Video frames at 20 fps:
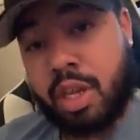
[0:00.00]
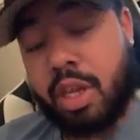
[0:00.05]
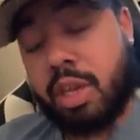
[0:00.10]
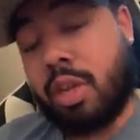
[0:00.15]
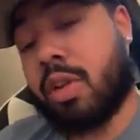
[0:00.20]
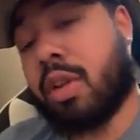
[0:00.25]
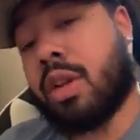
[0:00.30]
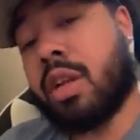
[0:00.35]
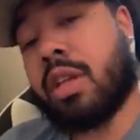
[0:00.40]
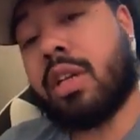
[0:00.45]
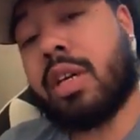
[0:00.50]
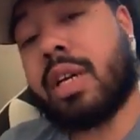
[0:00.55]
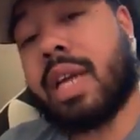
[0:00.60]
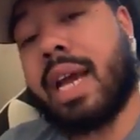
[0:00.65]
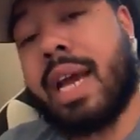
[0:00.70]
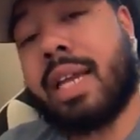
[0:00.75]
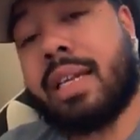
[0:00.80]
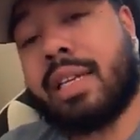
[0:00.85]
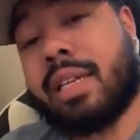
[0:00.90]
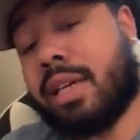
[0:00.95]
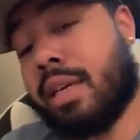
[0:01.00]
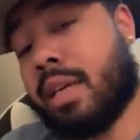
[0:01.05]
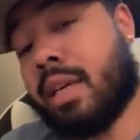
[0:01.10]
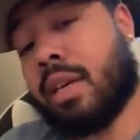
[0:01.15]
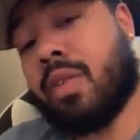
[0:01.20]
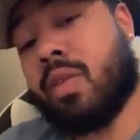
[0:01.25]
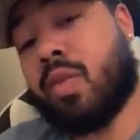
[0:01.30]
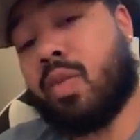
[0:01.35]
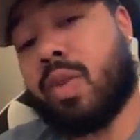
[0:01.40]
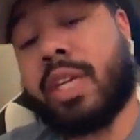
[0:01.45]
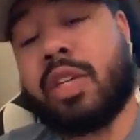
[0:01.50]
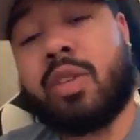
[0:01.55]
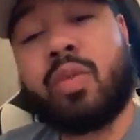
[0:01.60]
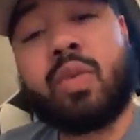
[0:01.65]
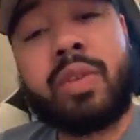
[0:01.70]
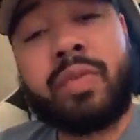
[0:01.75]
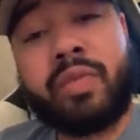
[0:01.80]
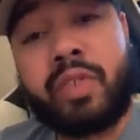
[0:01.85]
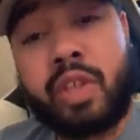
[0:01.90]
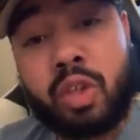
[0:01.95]
You're going to look at the reader
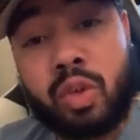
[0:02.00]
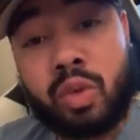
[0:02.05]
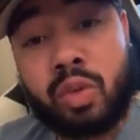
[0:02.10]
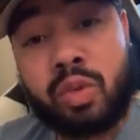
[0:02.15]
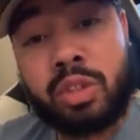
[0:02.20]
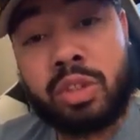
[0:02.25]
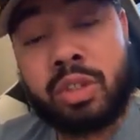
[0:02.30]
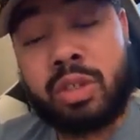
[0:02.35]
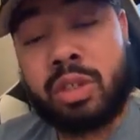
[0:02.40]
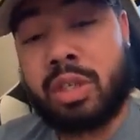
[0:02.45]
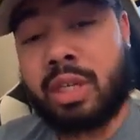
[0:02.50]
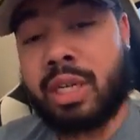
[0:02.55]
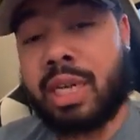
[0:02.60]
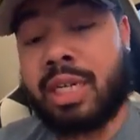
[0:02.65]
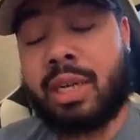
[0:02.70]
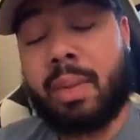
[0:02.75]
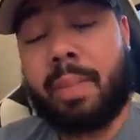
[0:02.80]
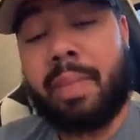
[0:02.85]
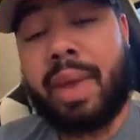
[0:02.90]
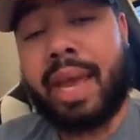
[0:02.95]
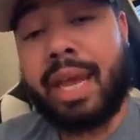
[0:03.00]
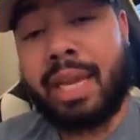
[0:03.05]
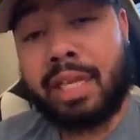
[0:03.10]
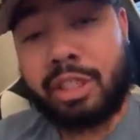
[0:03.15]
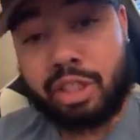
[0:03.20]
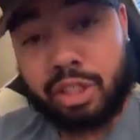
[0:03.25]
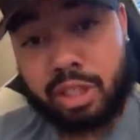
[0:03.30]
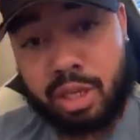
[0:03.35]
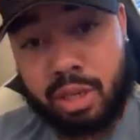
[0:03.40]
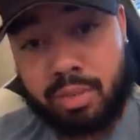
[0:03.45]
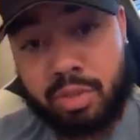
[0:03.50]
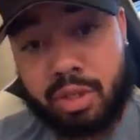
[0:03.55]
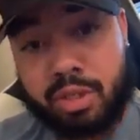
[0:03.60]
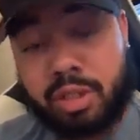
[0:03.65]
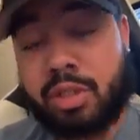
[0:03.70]
reviews. You're going to look at the page numbers.